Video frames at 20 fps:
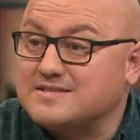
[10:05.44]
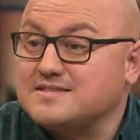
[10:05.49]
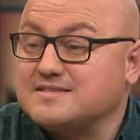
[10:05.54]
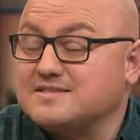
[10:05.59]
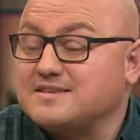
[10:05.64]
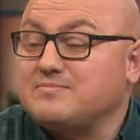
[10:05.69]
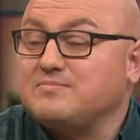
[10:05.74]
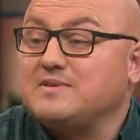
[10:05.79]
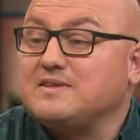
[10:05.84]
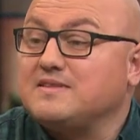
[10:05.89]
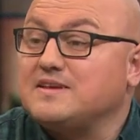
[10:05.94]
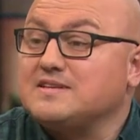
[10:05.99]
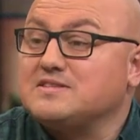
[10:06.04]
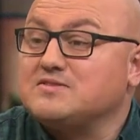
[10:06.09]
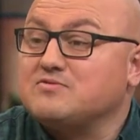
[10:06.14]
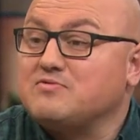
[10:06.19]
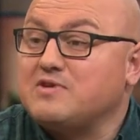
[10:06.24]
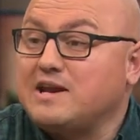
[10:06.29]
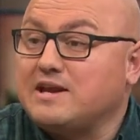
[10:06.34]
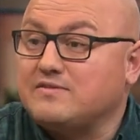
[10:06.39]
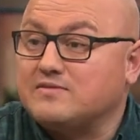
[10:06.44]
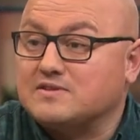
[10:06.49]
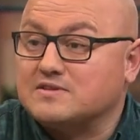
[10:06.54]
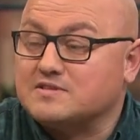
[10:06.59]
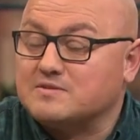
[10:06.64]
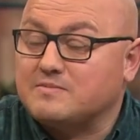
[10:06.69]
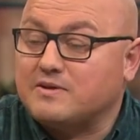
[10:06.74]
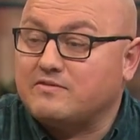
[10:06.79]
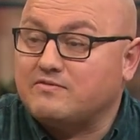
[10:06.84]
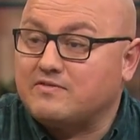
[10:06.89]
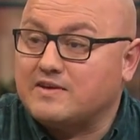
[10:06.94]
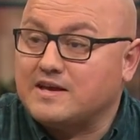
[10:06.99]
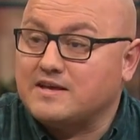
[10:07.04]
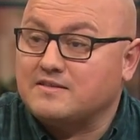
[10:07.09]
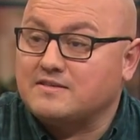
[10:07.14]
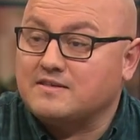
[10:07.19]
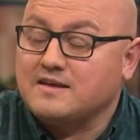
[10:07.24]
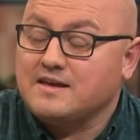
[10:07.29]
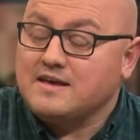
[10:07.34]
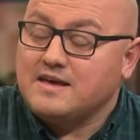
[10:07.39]
This is something that is irrelevant to my
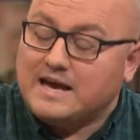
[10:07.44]
faith.